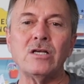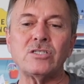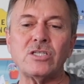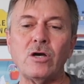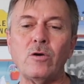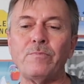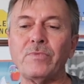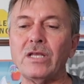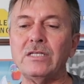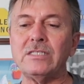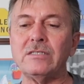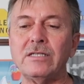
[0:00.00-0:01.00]
So
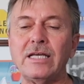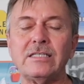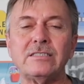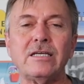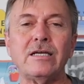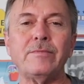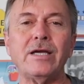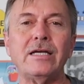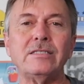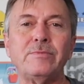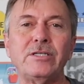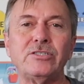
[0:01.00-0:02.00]
until next time,
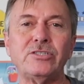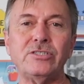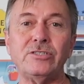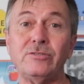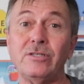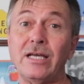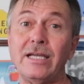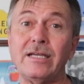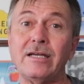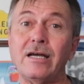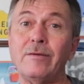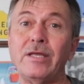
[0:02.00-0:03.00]
guys, make sure you do
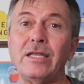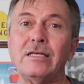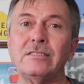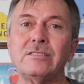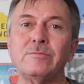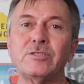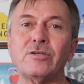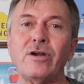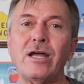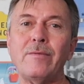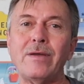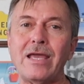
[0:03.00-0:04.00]
like, comment, and
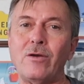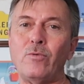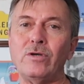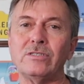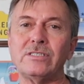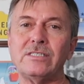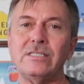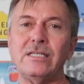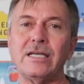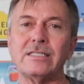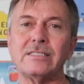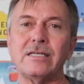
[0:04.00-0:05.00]
subscribe, and we'll see you
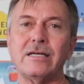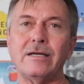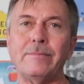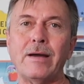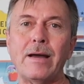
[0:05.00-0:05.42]
next time.